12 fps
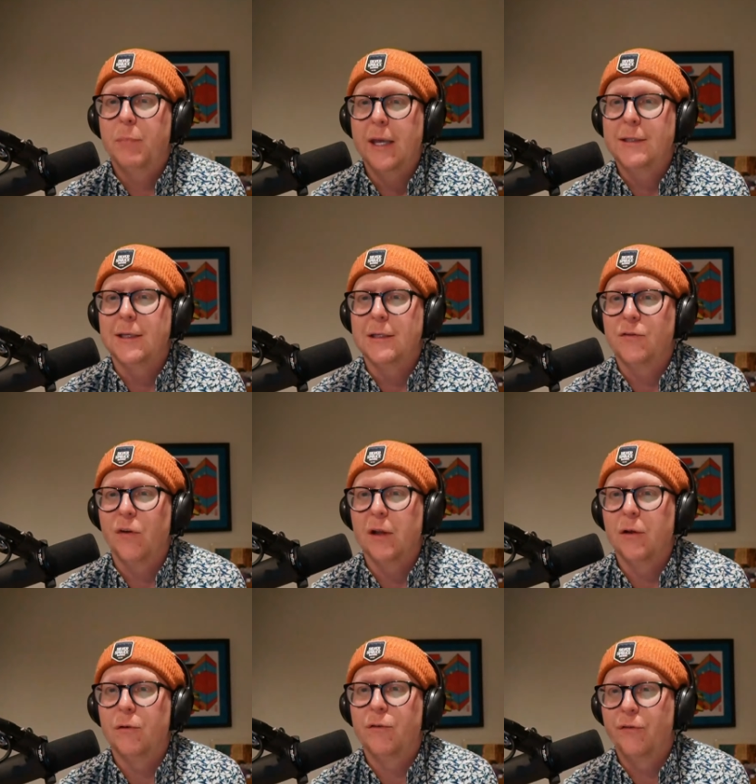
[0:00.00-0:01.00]
Bates and his
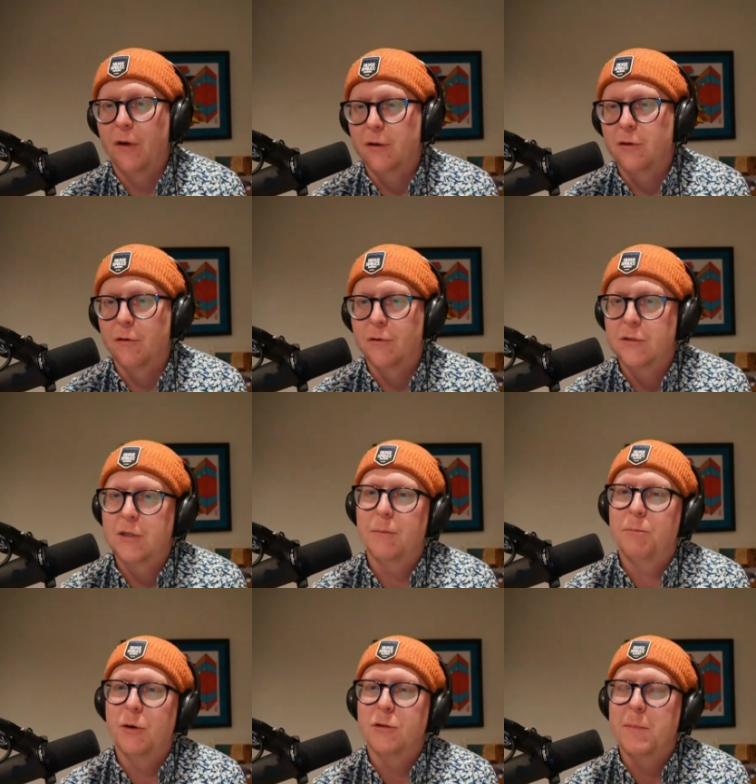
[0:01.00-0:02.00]
fellow fucked over
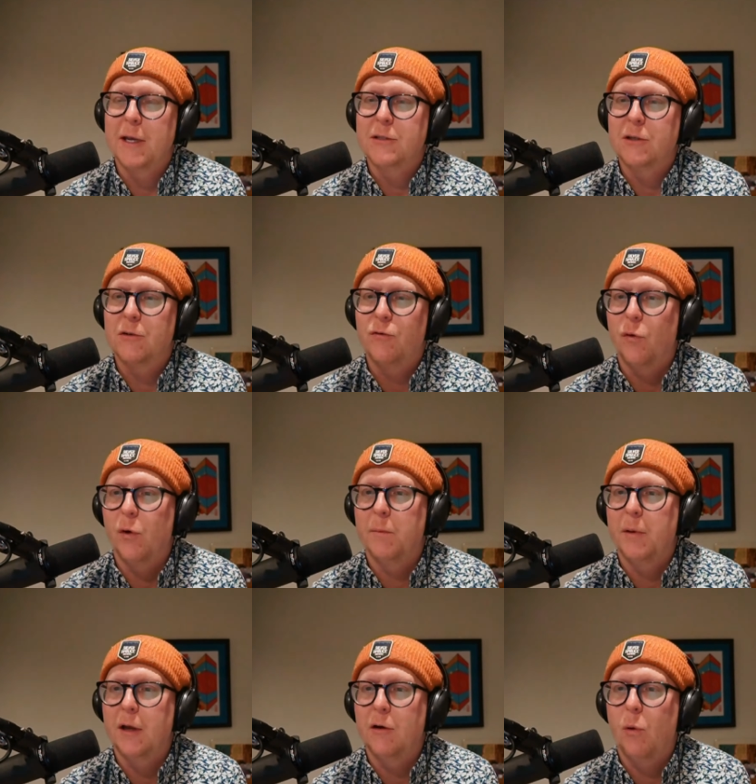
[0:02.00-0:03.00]
sub postmasters
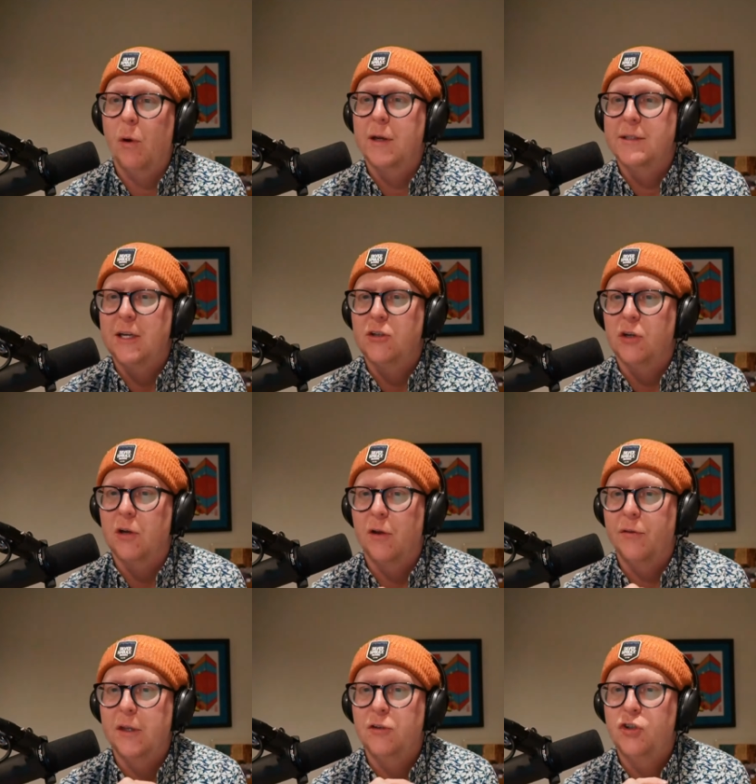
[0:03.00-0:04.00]
formed an organization
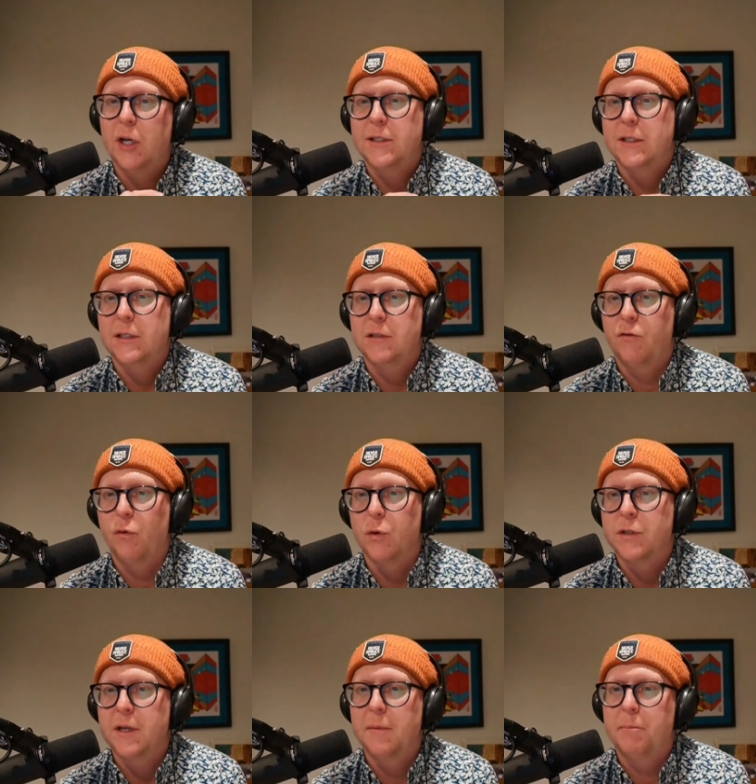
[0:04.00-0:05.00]
called the Justice
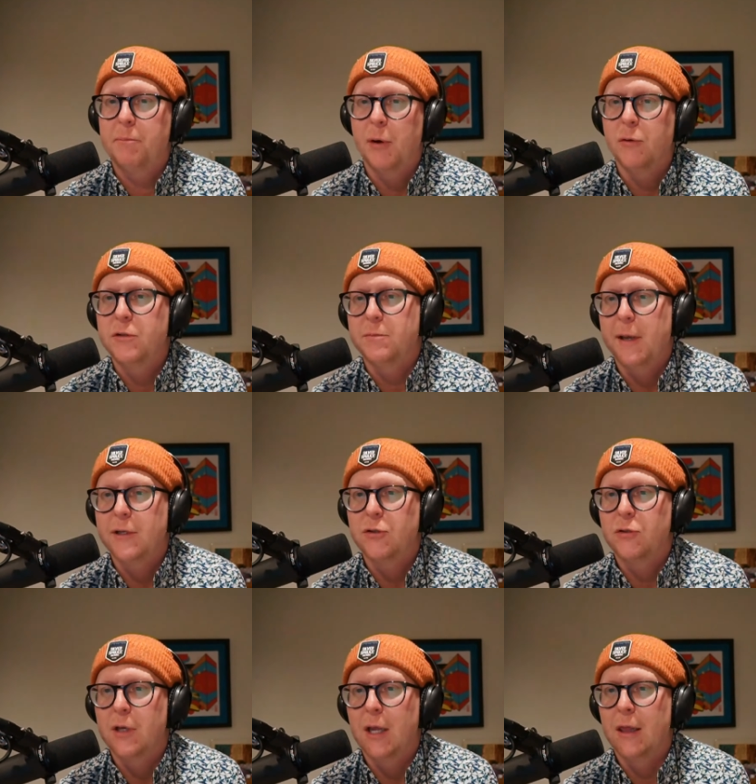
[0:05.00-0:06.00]
for Sub
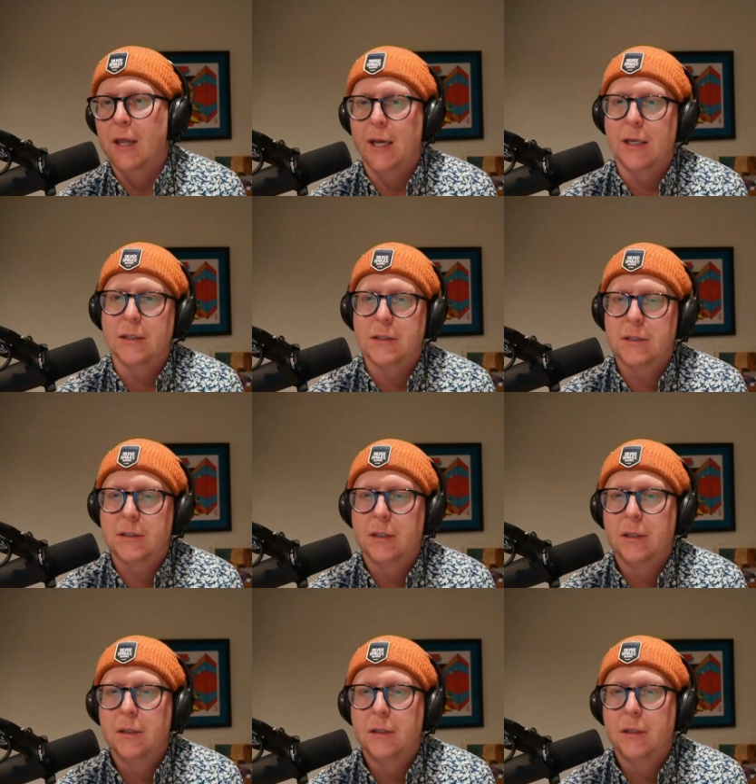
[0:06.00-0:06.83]
Postmasters Alliance.